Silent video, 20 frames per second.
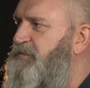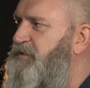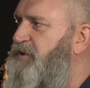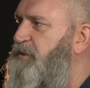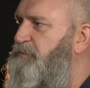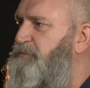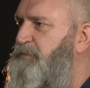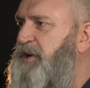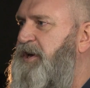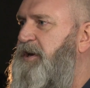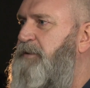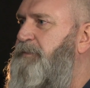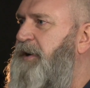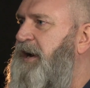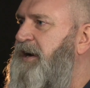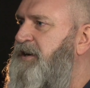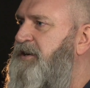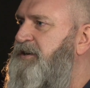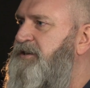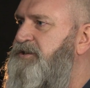The pay
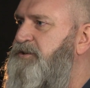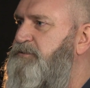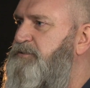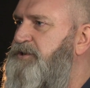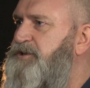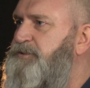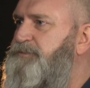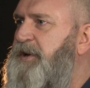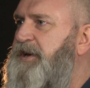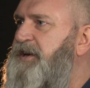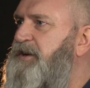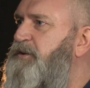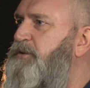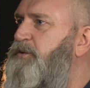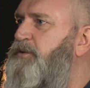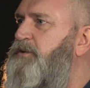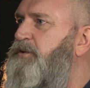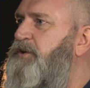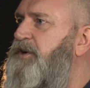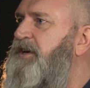packets were spent
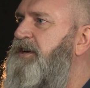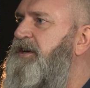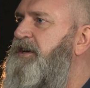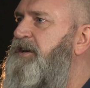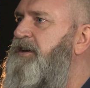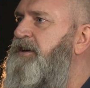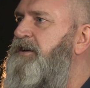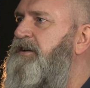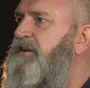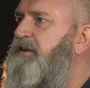locally.